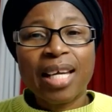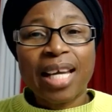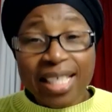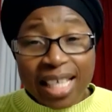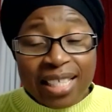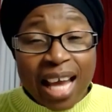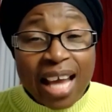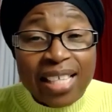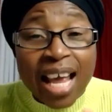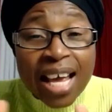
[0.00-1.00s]
Is it
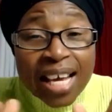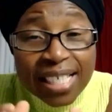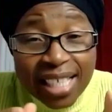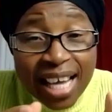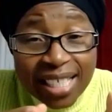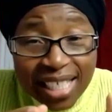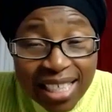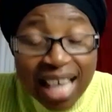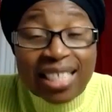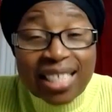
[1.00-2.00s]
is it
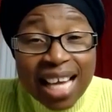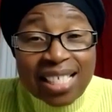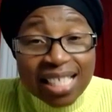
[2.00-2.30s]
Satan that